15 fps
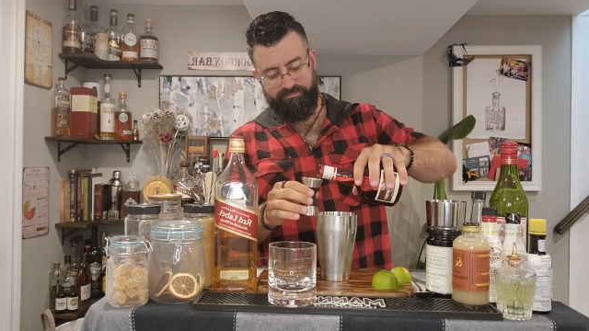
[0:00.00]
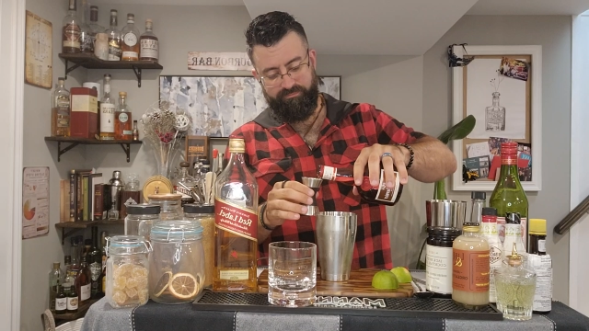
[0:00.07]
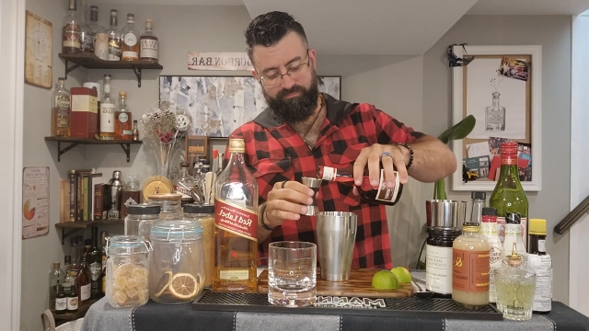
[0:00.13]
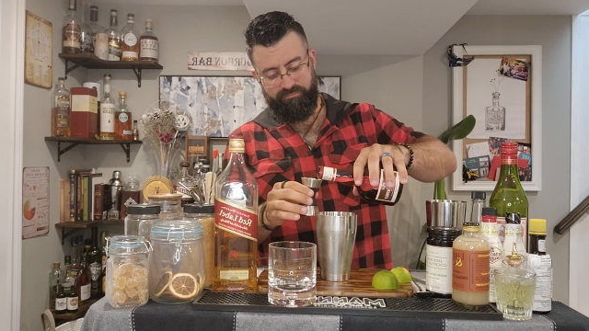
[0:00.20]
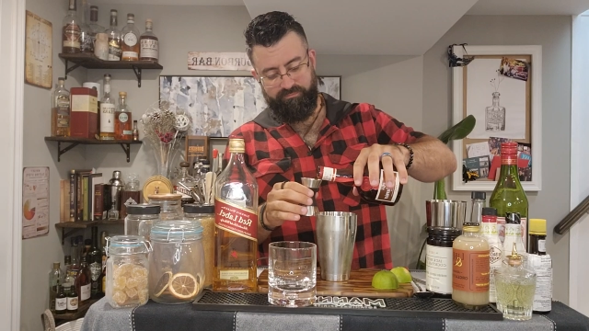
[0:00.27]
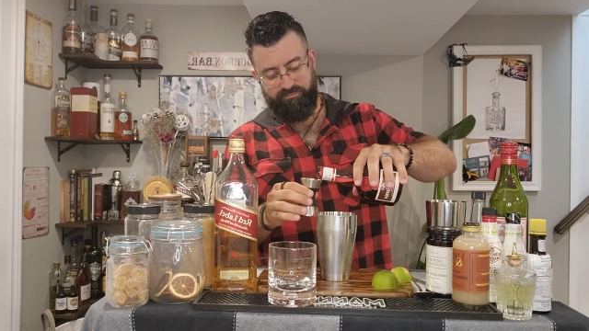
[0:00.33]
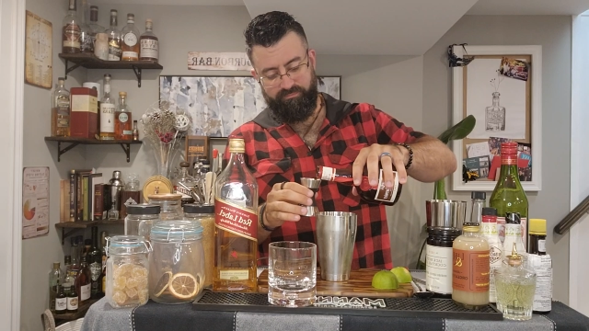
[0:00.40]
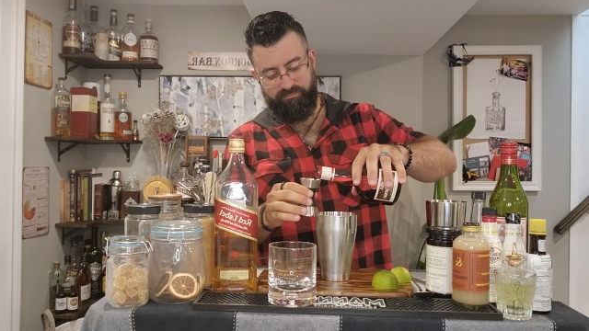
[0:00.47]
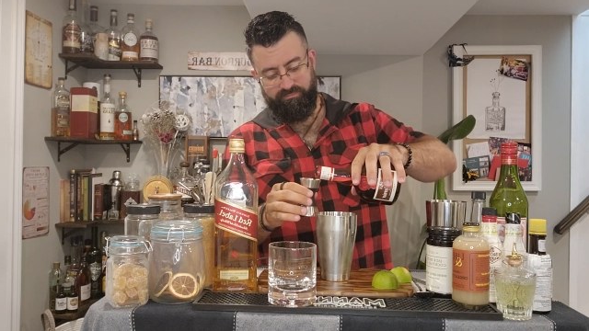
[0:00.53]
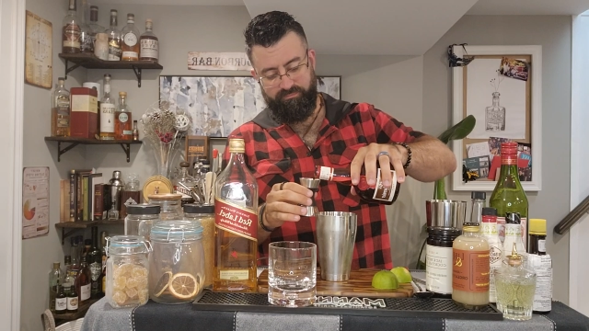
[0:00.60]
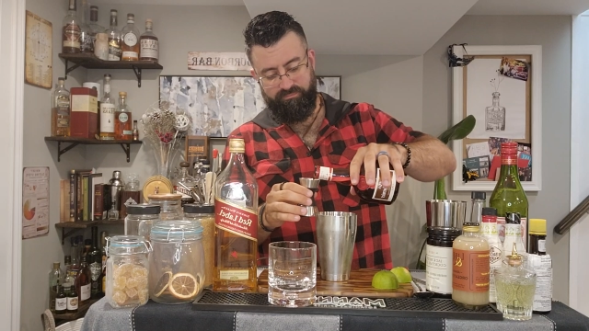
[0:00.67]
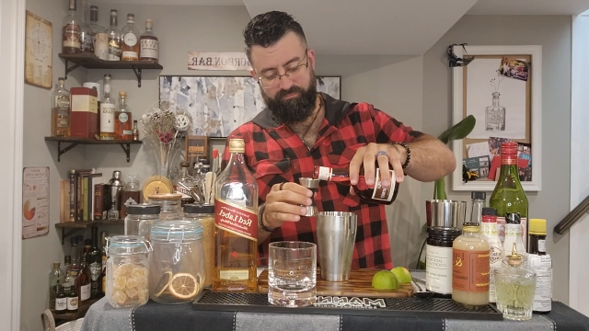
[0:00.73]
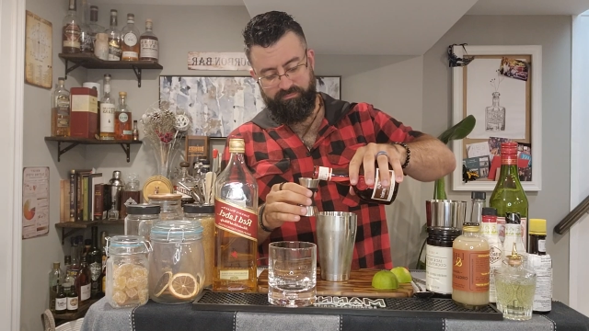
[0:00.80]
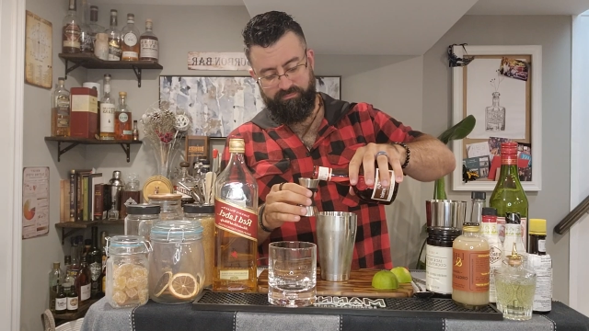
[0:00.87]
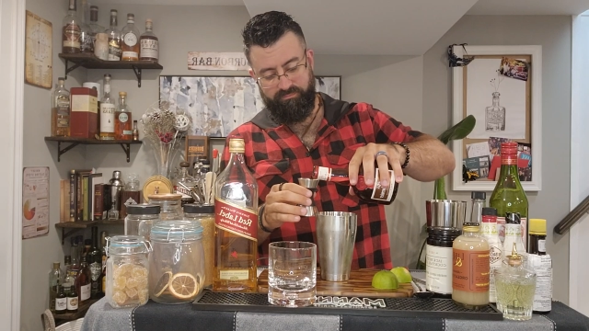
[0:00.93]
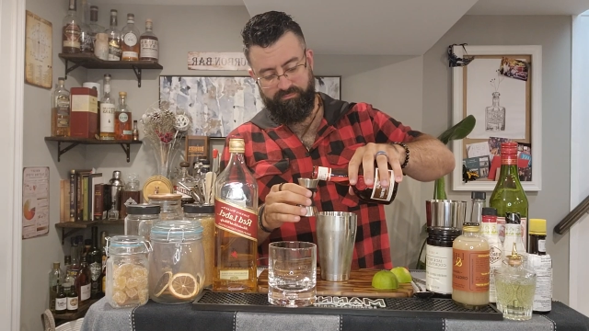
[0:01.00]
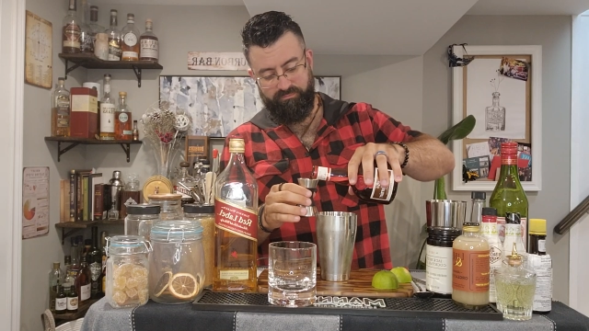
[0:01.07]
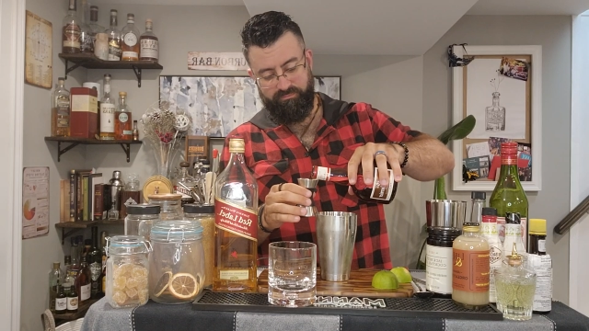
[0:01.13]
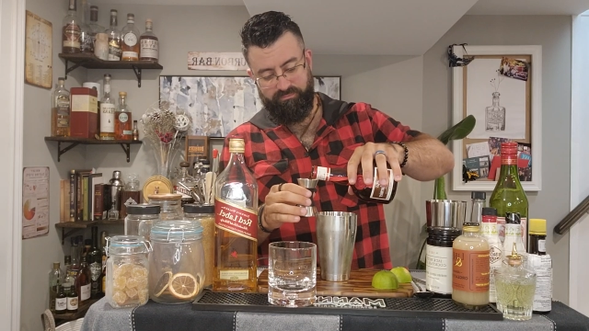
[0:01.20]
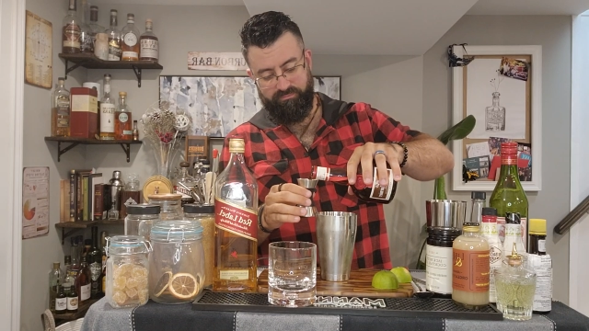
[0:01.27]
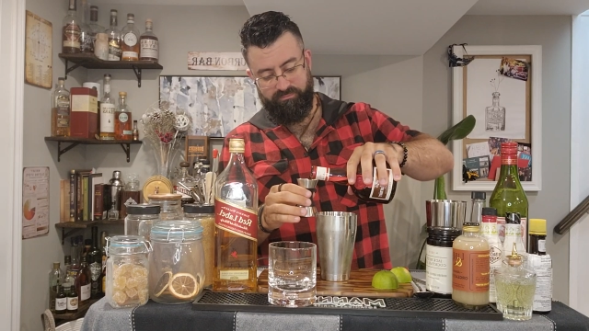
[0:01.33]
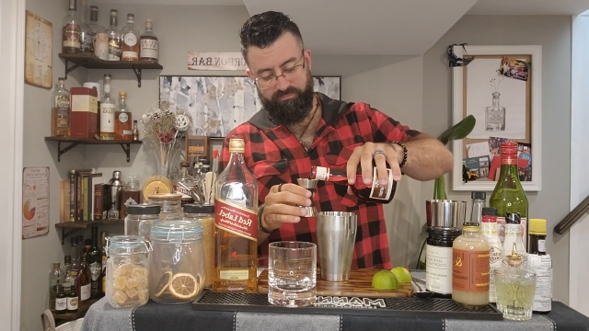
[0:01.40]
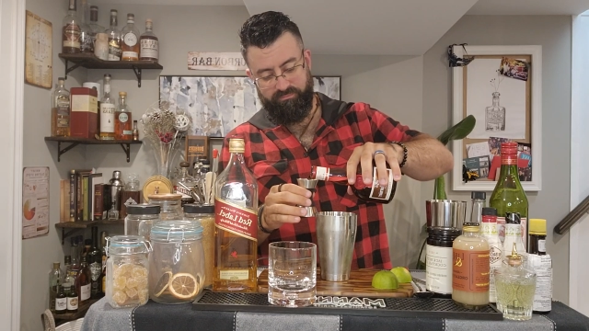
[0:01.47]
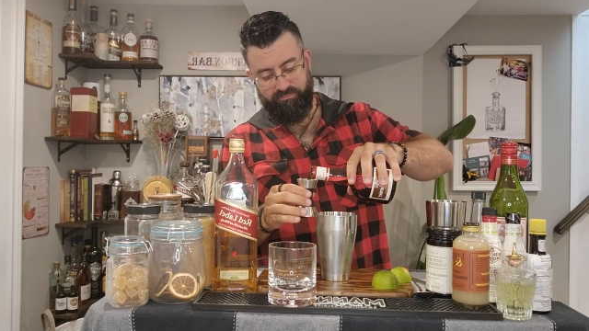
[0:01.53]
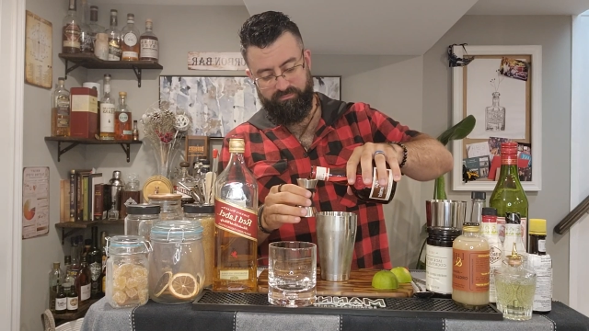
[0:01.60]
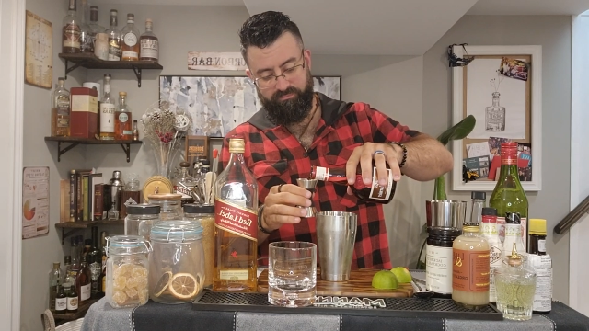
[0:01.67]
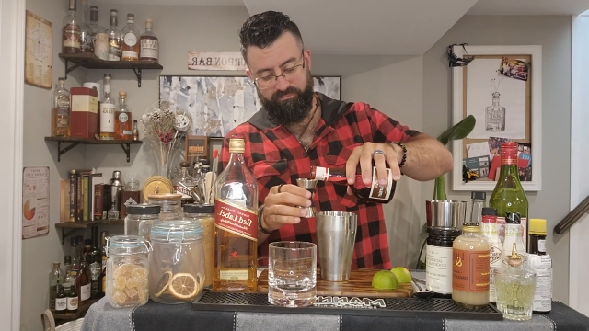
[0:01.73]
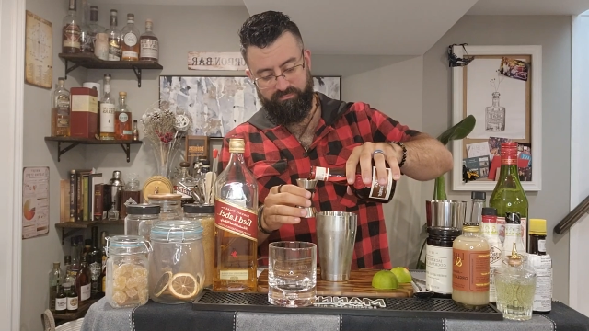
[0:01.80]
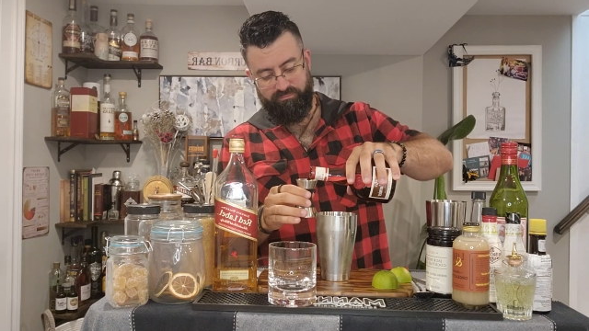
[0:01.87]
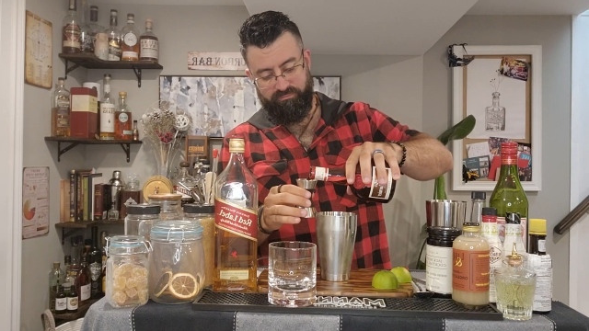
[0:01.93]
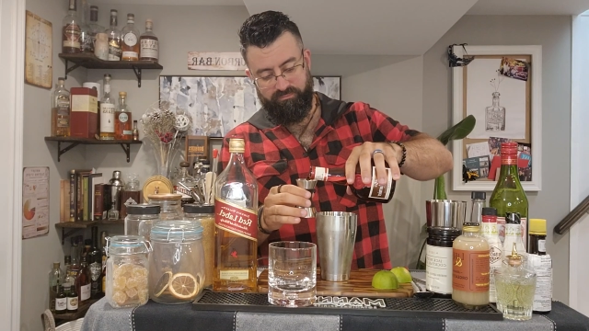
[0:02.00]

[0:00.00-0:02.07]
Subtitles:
[no speech]